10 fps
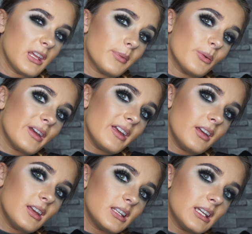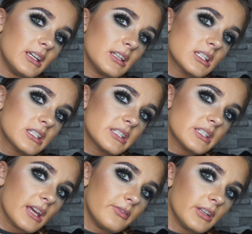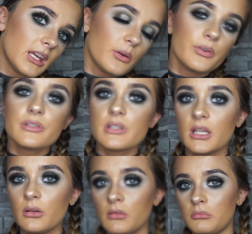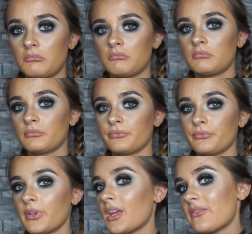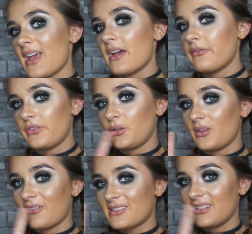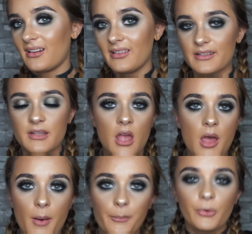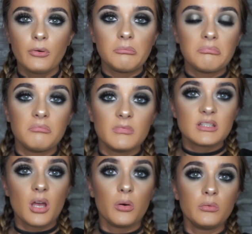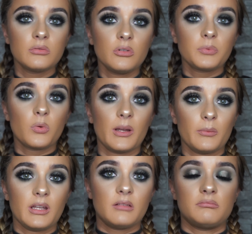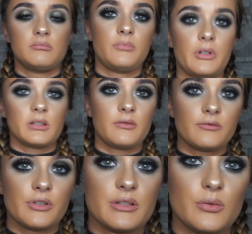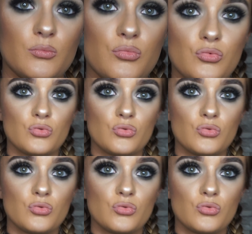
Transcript: about 7 hours now of F food, obviously, all this. But it's holding up quite well. I don't know if we zoom.